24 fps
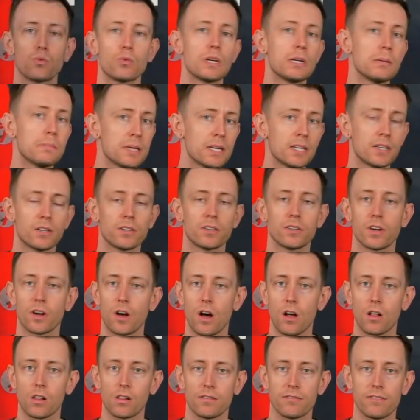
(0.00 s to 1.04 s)
rebuild
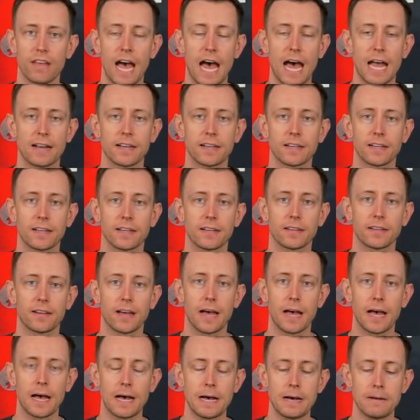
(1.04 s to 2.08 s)
all of that
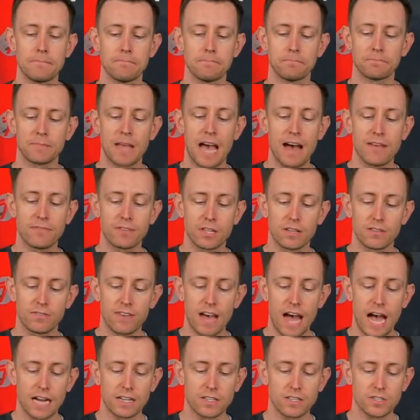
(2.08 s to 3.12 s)
after the
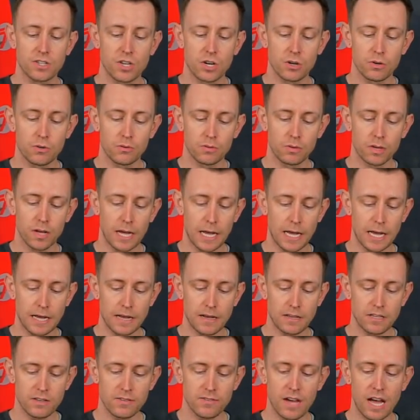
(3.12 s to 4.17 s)
fact. So
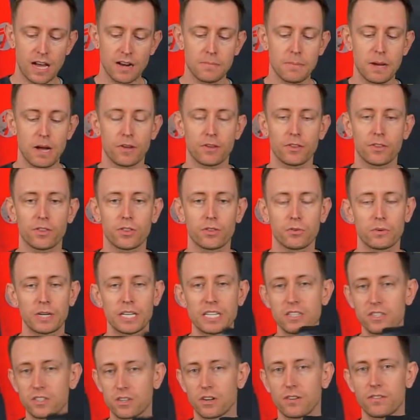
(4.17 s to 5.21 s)
you've got about 3
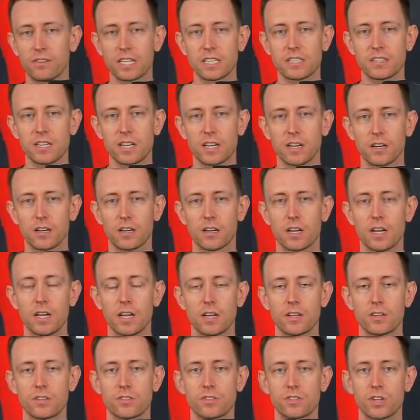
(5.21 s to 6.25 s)
servings here.
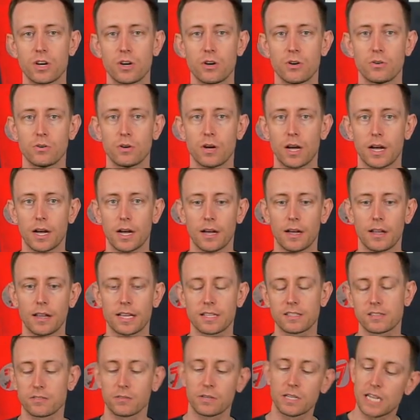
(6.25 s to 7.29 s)
So
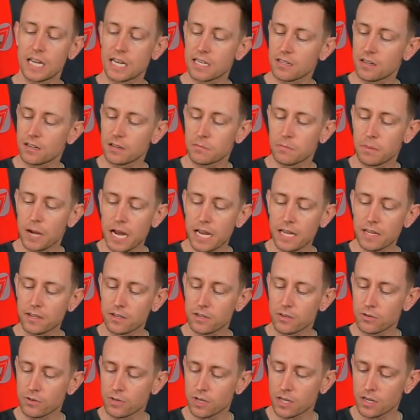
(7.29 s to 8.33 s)
that's 3 days on the bike.
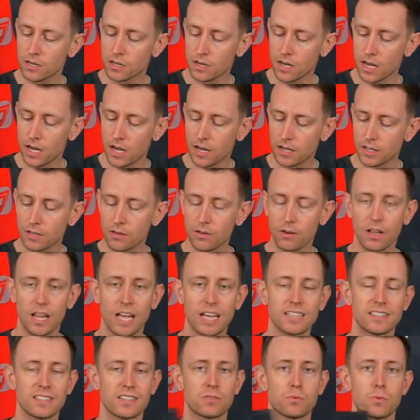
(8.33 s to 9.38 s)
You can
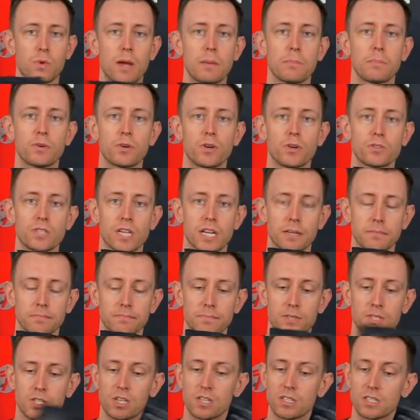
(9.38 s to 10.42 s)
utilize this whey protein.
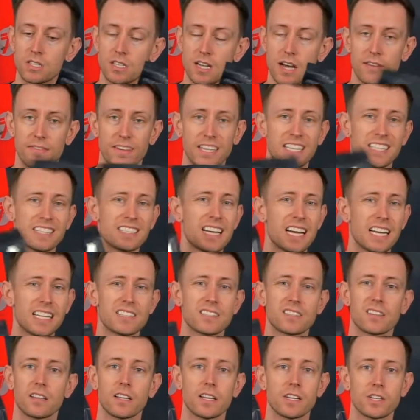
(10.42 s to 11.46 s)
Good stuff, and it tastes
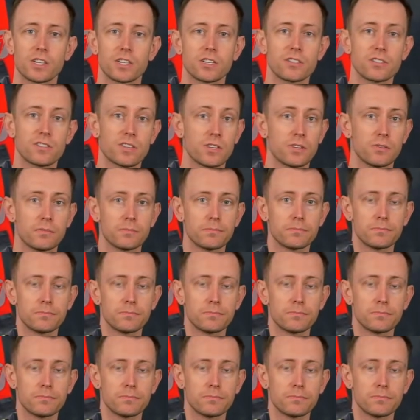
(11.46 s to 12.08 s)
delicious too.